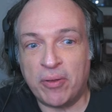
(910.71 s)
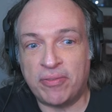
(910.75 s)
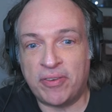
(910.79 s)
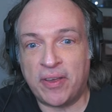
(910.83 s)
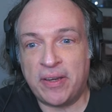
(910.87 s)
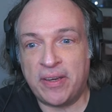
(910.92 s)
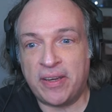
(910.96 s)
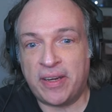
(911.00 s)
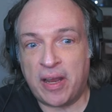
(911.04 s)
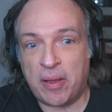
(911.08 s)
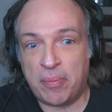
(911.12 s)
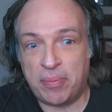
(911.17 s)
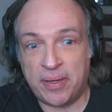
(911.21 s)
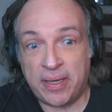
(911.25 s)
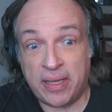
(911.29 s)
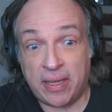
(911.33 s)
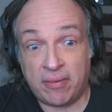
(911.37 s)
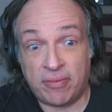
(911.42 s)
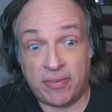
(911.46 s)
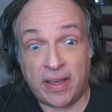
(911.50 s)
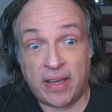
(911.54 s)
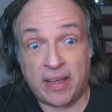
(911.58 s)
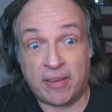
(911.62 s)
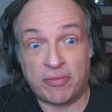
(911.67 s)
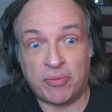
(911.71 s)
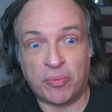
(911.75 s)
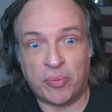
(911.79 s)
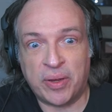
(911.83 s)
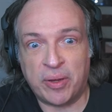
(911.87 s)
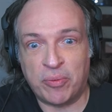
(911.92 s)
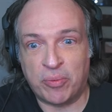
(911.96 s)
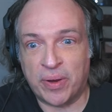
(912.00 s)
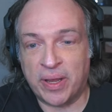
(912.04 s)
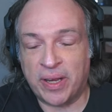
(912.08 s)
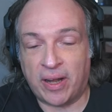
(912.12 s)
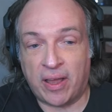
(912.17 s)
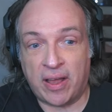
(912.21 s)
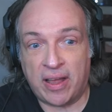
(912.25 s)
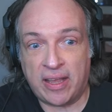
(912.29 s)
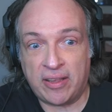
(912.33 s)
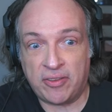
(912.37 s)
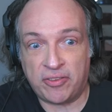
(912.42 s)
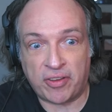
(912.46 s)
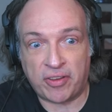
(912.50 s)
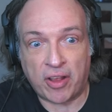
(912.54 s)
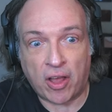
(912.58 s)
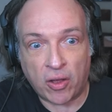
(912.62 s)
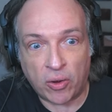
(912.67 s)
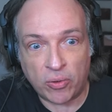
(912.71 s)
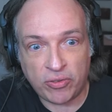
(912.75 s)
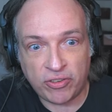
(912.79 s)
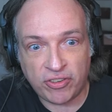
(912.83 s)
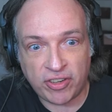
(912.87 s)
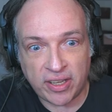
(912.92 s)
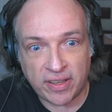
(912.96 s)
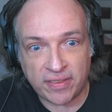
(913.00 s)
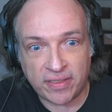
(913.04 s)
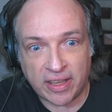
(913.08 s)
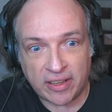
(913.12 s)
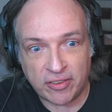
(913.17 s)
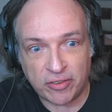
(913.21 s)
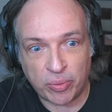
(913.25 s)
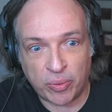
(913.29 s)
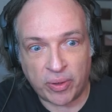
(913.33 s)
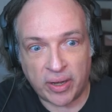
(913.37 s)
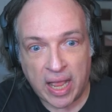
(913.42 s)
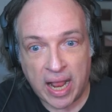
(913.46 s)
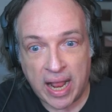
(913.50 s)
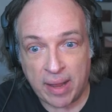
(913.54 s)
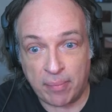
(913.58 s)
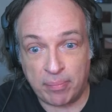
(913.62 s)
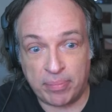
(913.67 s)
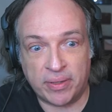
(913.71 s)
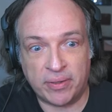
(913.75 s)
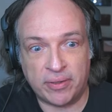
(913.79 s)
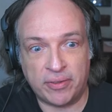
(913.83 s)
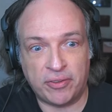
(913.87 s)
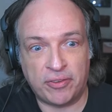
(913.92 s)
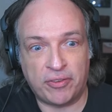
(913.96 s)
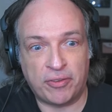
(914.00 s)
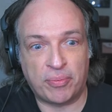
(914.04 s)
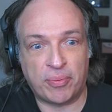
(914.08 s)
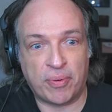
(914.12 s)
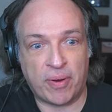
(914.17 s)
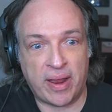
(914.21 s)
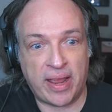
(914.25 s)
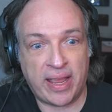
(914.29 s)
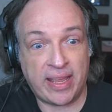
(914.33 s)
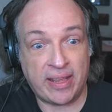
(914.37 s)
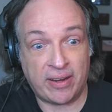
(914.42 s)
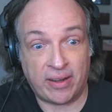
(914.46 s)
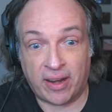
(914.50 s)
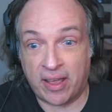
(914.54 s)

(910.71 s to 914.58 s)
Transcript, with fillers: ended up at EFF, we realized, oh shit, that's what happens, right?